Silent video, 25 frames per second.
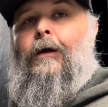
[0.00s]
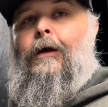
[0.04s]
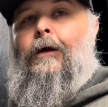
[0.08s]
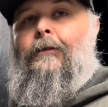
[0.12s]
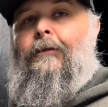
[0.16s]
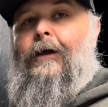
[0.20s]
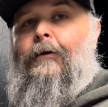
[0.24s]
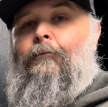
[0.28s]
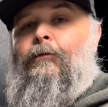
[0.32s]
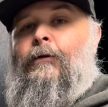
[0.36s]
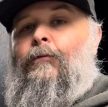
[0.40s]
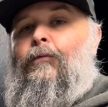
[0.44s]

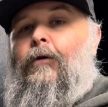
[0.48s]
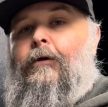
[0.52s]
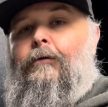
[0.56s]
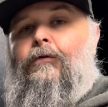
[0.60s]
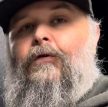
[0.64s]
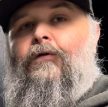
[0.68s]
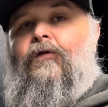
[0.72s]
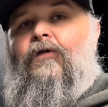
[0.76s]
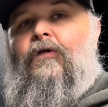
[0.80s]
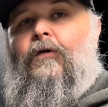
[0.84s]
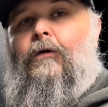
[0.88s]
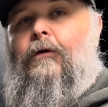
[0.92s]
that we want to
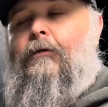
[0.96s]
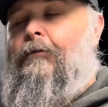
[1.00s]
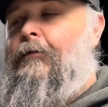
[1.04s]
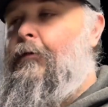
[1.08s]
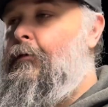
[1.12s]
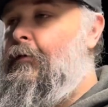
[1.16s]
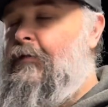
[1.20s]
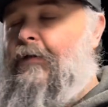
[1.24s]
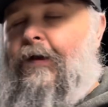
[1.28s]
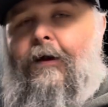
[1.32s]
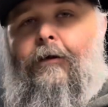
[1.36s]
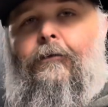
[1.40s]
ensure they're
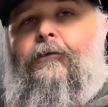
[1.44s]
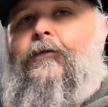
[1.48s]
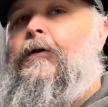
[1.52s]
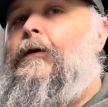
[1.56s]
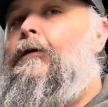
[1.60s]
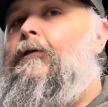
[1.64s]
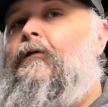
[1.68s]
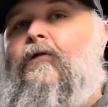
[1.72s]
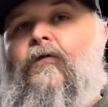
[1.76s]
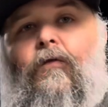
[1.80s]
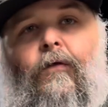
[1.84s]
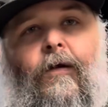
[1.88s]
as healthy,
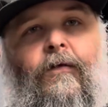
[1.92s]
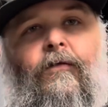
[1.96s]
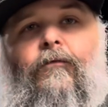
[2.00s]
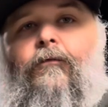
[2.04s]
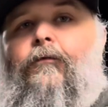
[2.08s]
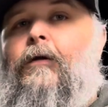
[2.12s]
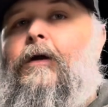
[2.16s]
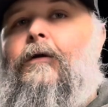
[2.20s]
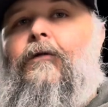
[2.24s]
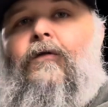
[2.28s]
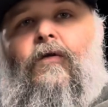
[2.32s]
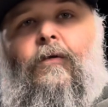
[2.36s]

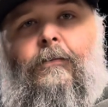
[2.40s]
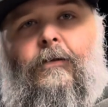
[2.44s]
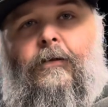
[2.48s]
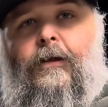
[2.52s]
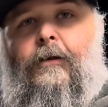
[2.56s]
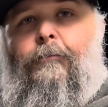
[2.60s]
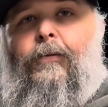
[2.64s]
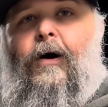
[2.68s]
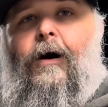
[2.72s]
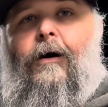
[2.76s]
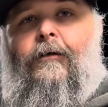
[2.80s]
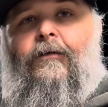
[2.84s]
stress-free as humanly
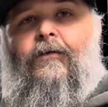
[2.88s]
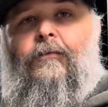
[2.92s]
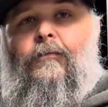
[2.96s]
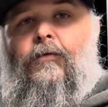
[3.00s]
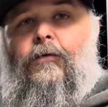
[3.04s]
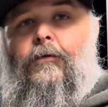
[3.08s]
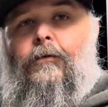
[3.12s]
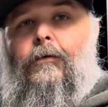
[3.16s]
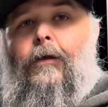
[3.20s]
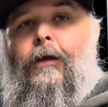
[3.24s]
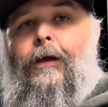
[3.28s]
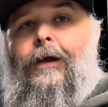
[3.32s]

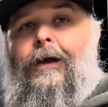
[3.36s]
possible.